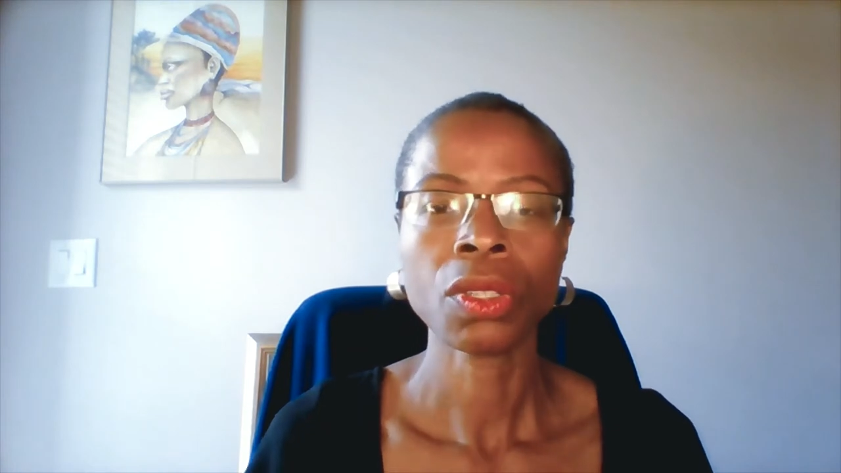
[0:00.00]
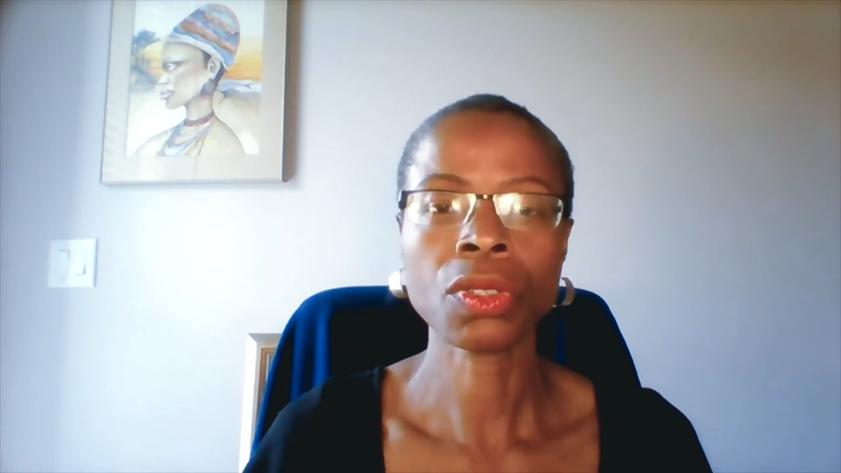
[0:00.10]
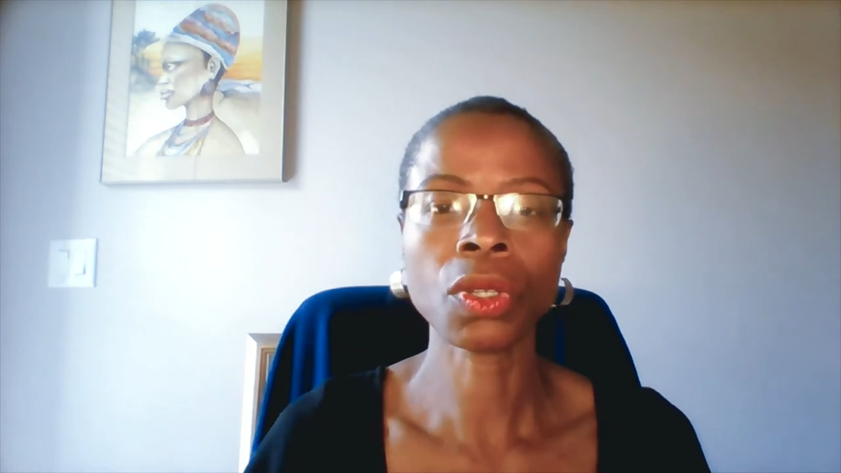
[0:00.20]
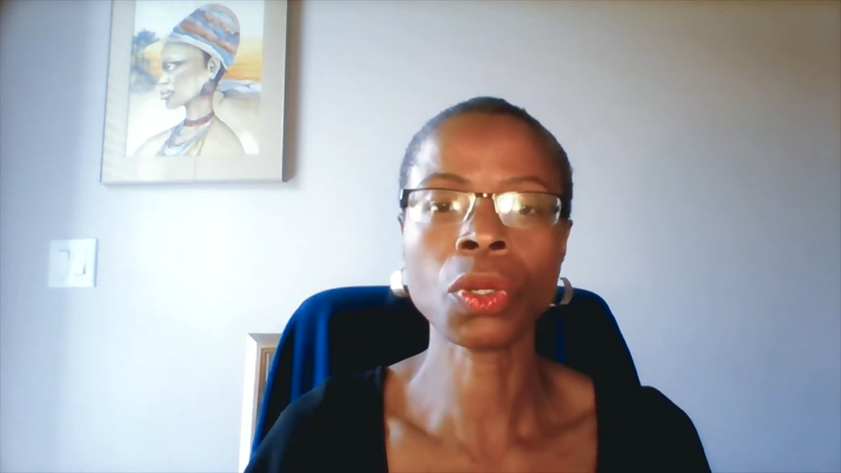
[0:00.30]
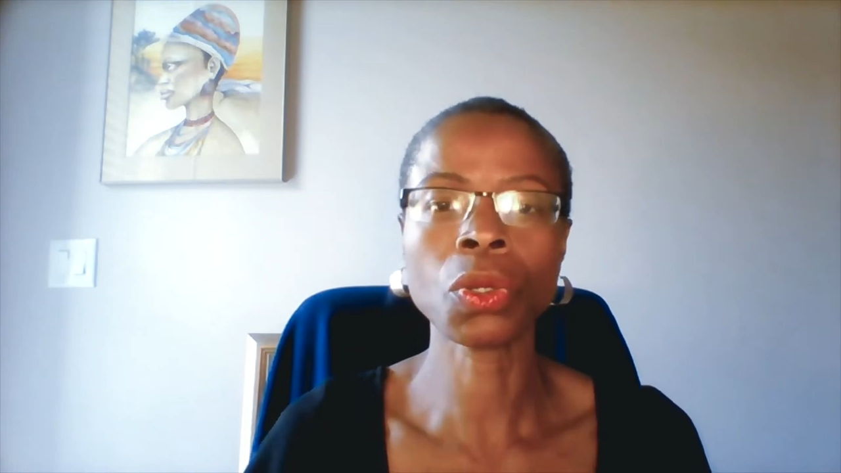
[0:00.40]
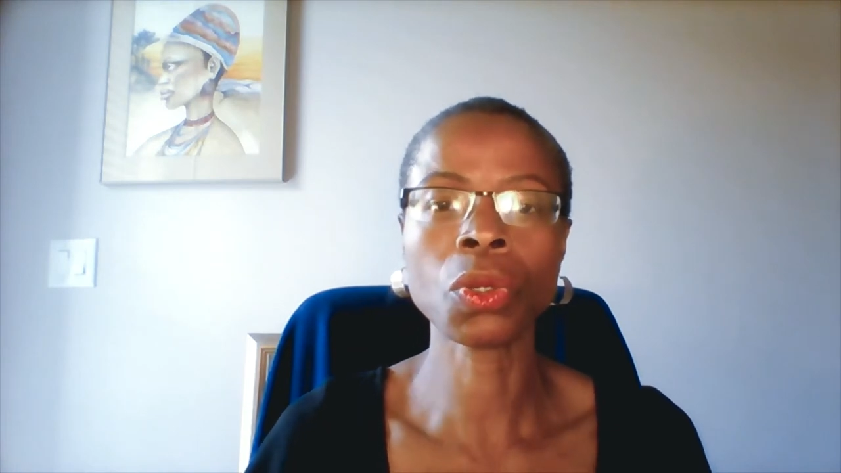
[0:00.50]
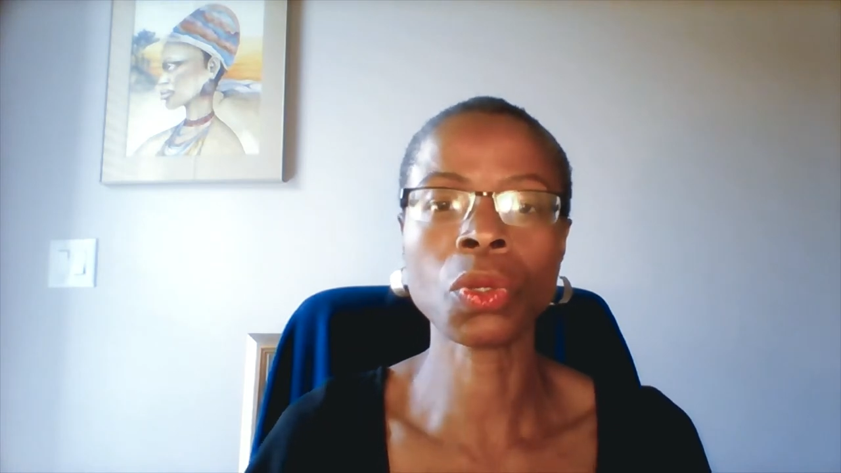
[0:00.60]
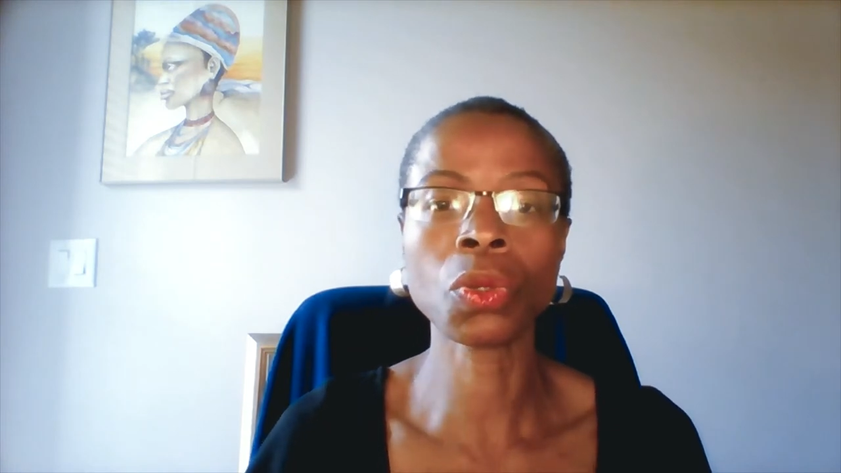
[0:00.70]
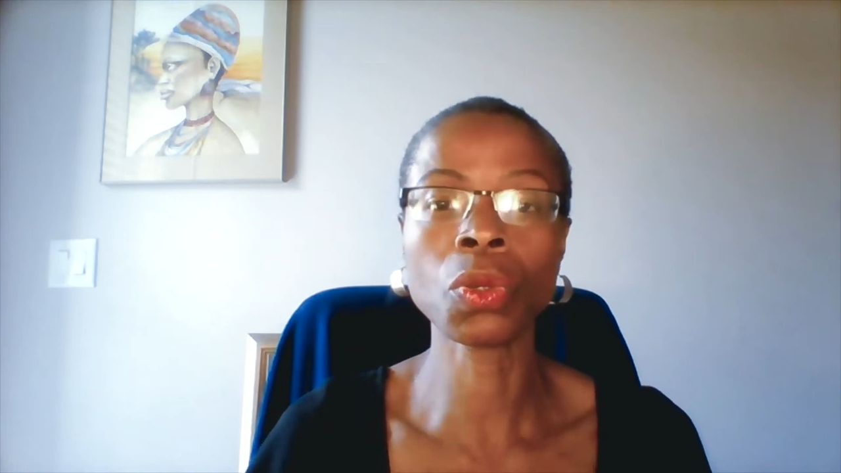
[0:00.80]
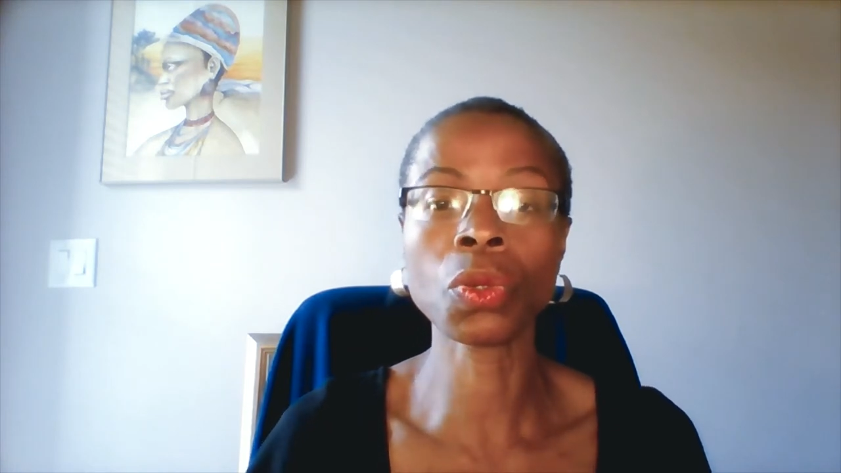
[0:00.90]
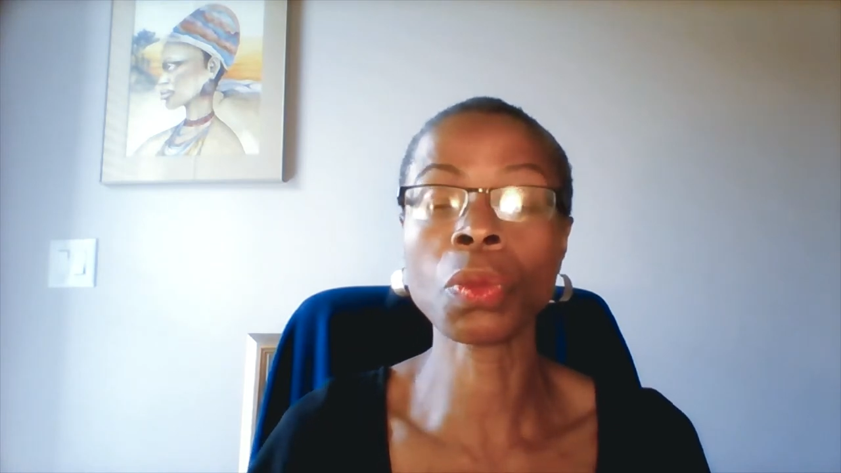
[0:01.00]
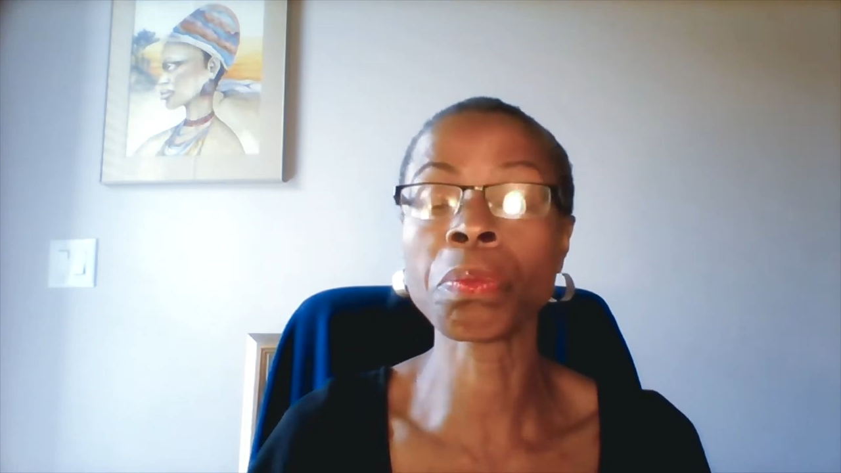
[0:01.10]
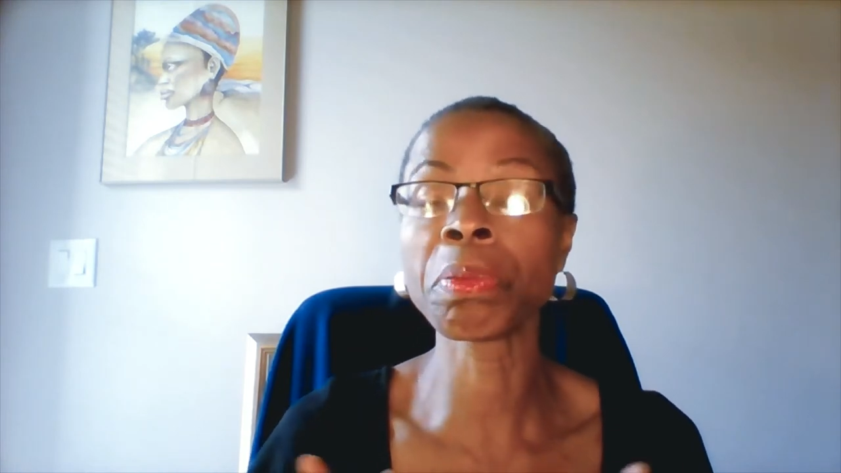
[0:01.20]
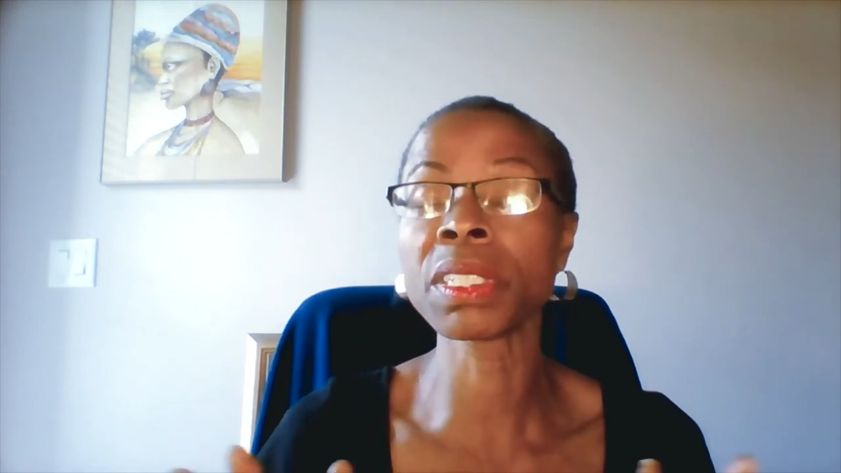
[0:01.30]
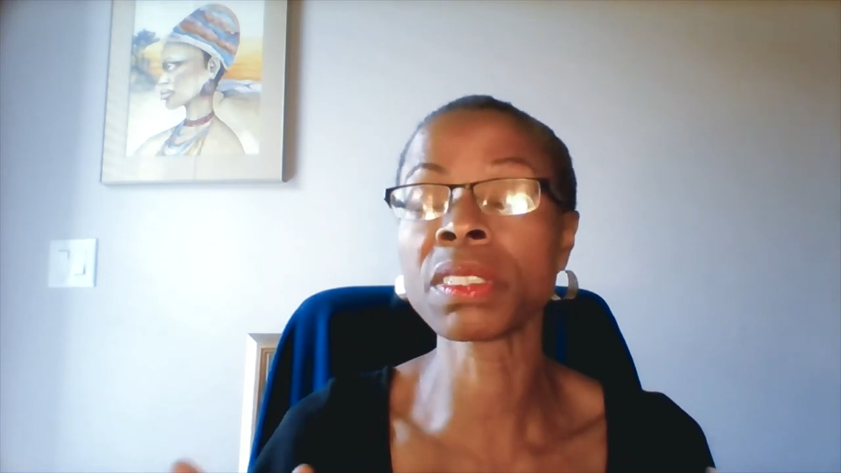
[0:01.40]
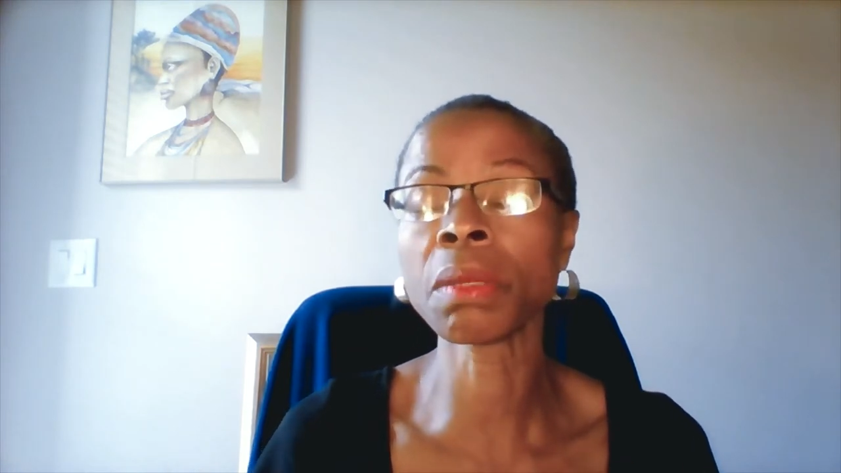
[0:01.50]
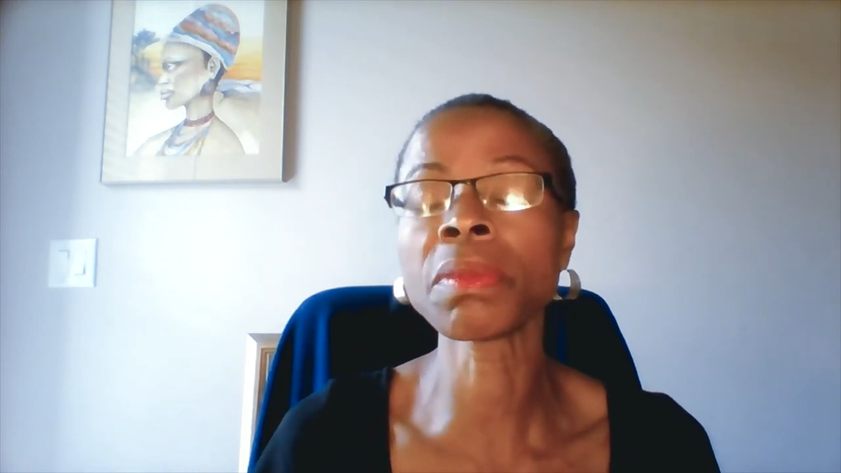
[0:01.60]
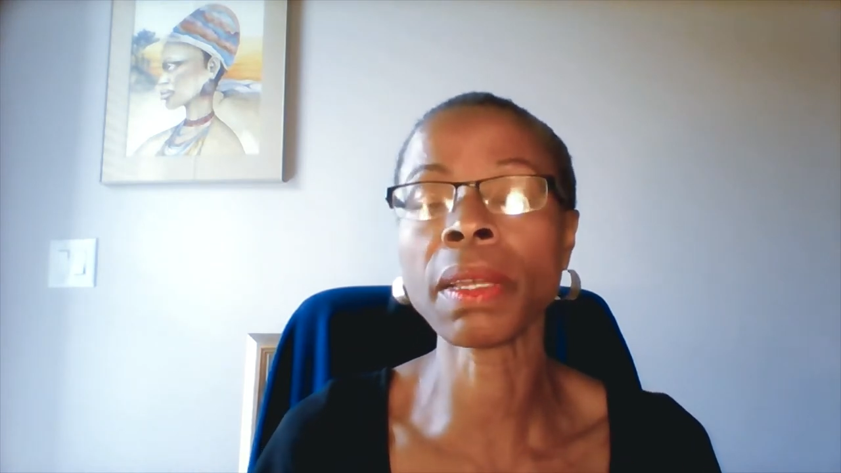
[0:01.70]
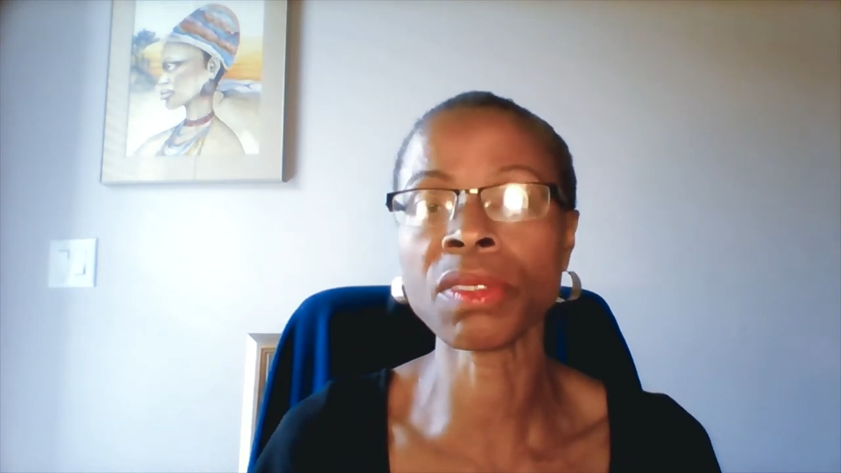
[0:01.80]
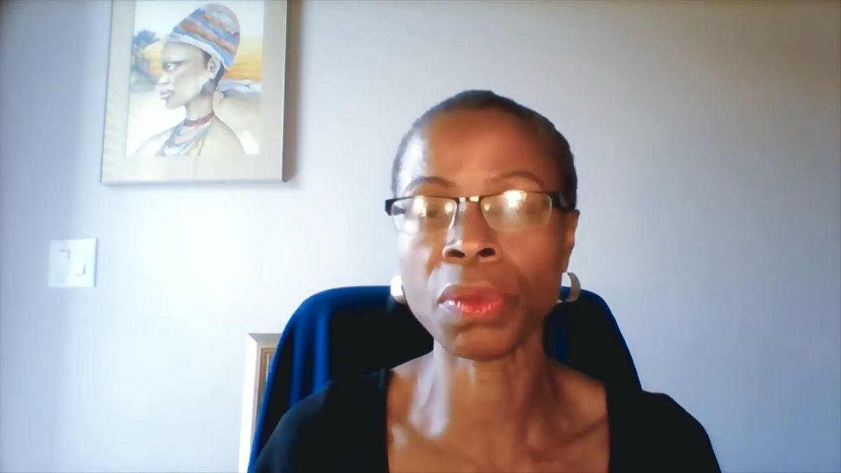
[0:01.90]
So, but
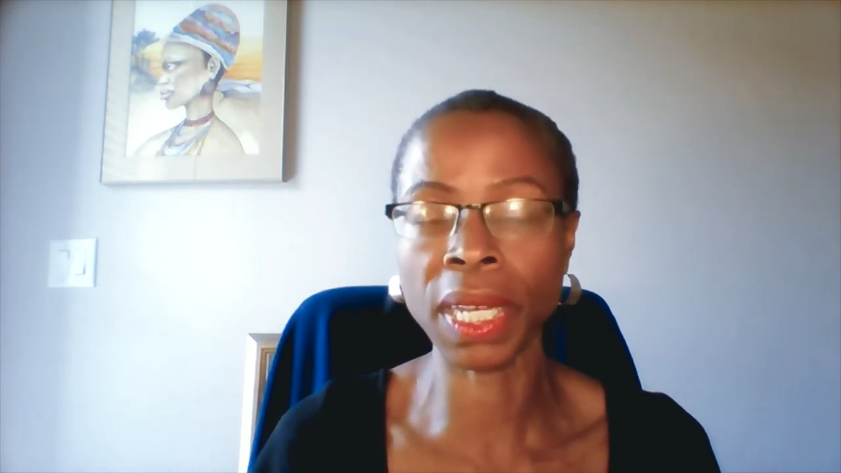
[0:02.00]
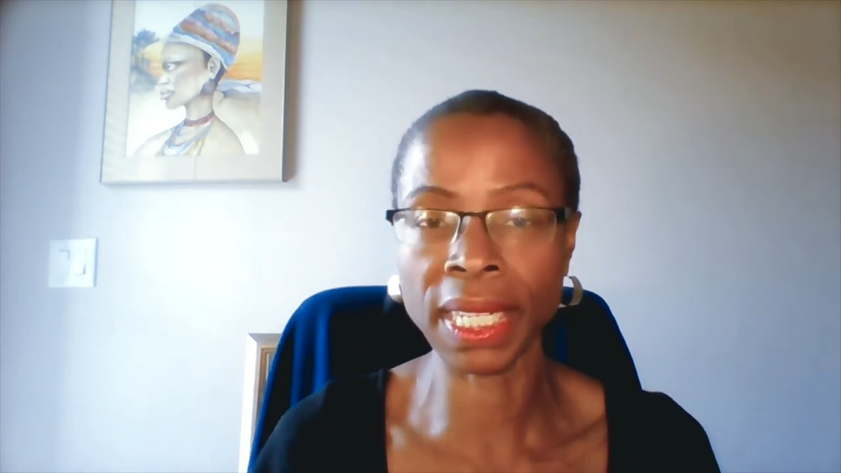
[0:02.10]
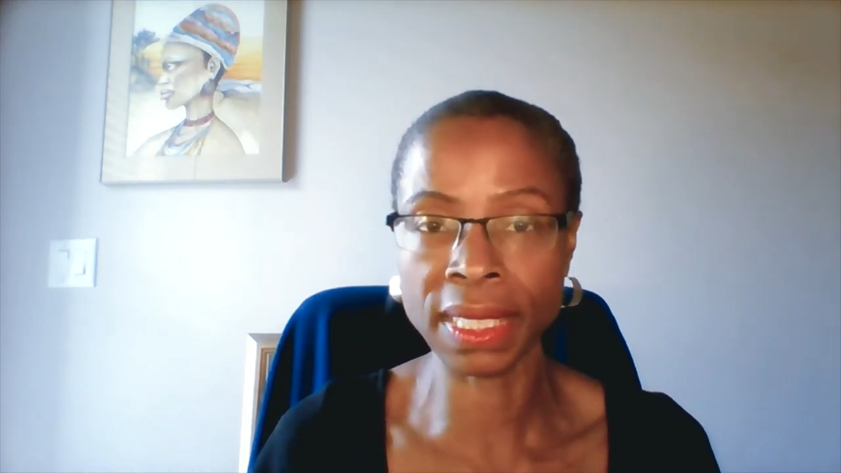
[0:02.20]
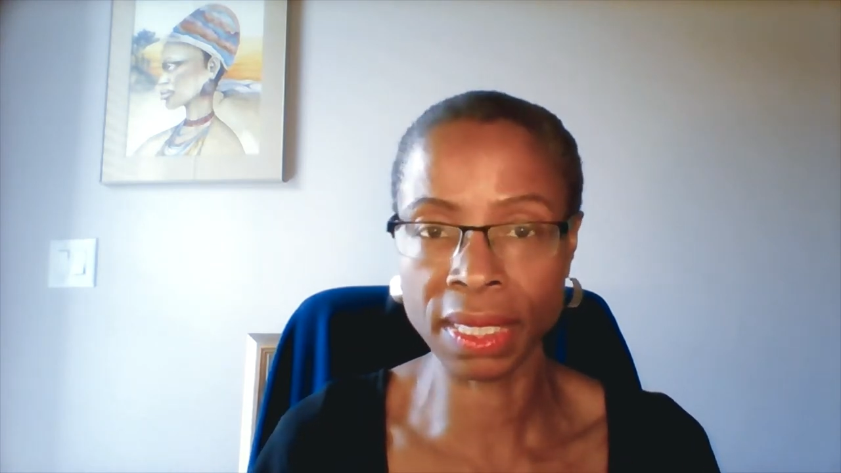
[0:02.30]
sometimes what I